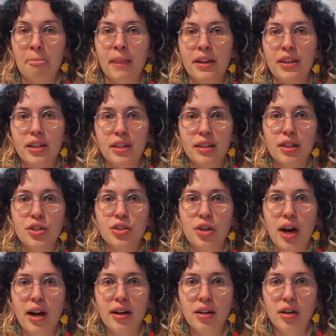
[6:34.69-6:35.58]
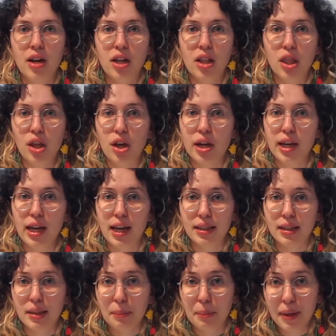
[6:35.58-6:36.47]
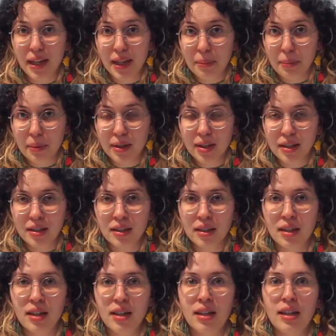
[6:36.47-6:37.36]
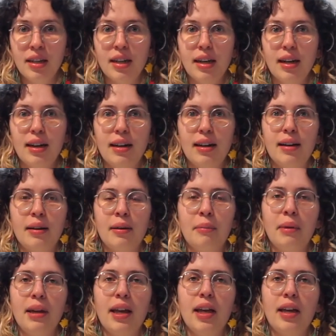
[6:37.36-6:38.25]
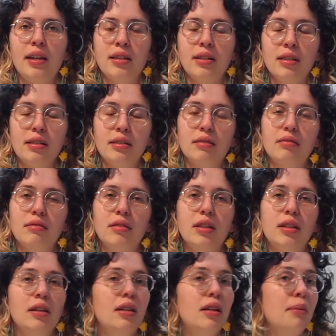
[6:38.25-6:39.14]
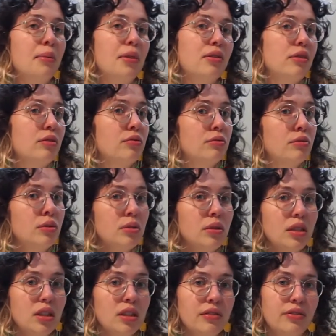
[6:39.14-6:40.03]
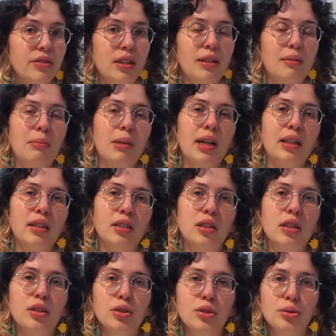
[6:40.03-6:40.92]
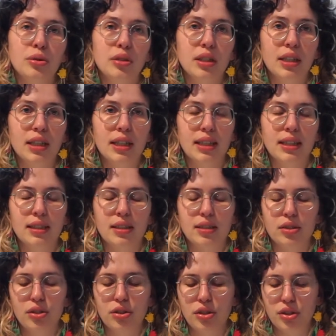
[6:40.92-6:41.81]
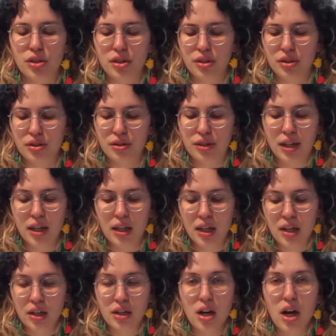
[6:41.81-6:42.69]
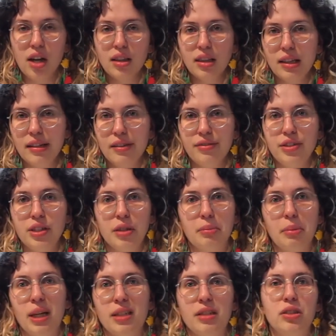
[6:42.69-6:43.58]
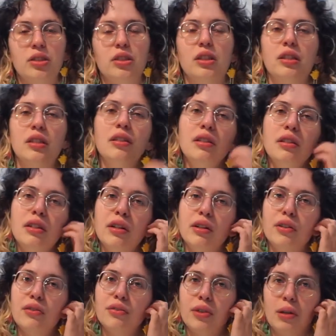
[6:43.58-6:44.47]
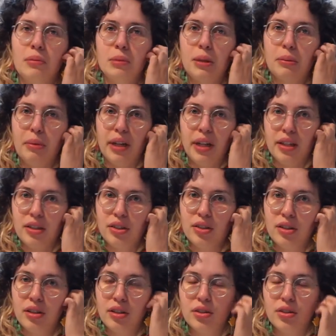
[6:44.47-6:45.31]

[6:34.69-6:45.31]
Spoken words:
You're going to try and not look at the paper. And the number one rule for a blind contour is to not lift your pencil from the page.